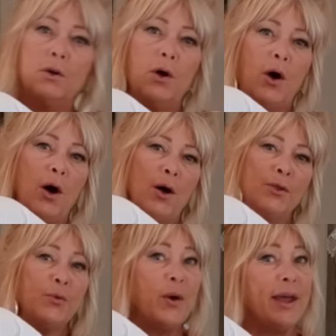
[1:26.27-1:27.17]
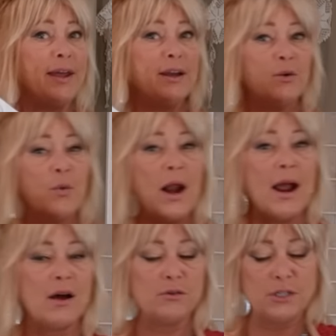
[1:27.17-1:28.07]
all the way
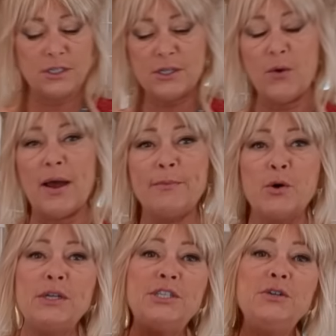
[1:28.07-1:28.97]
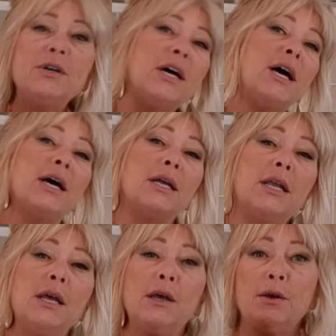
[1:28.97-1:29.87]
around. So I'm going to
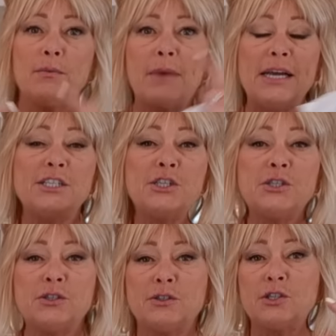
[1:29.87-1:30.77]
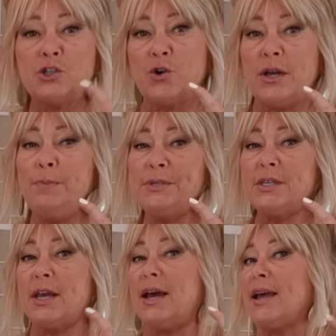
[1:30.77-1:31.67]
cut my strips
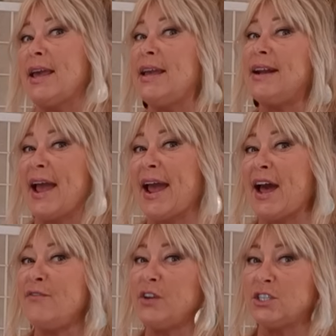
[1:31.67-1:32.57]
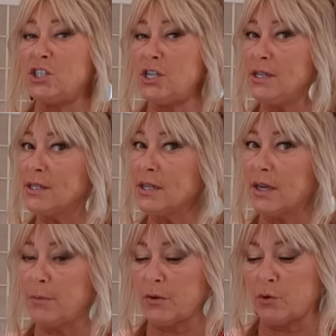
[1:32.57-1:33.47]
at eight and a half inches to
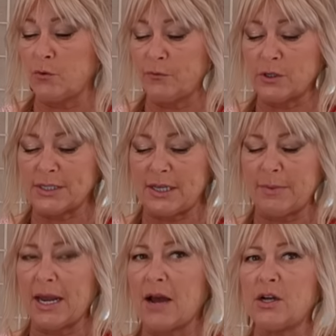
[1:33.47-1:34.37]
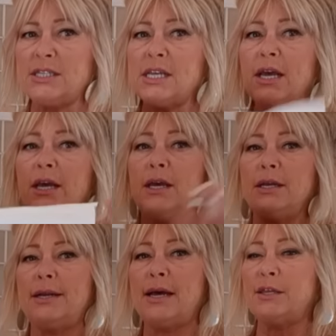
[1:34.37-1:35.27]
give me room for seam allowance.
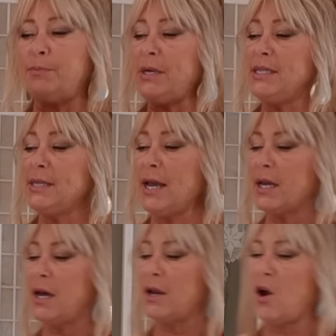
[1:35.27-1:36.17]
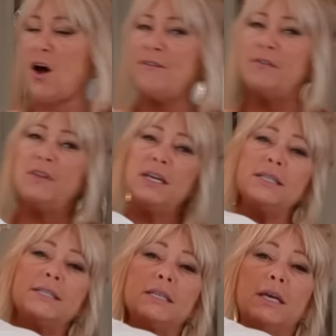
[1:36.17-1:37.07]
Now the piece I cut off of
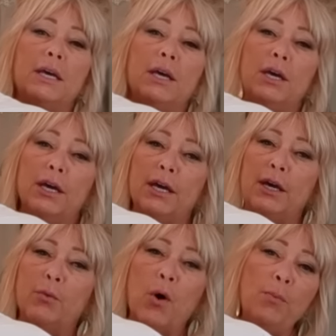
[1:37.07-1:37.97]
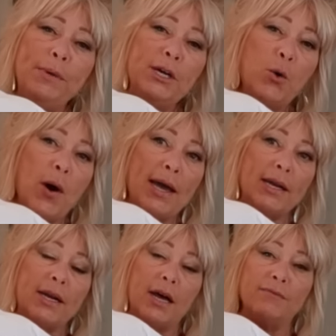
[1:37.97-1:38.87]
this, it won't be quite
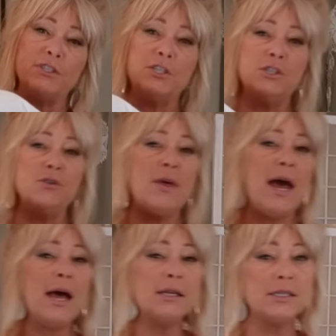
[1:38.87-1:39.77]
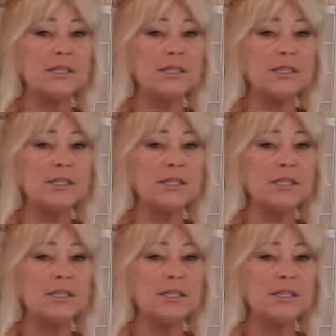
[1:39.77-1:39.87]
enough to do that.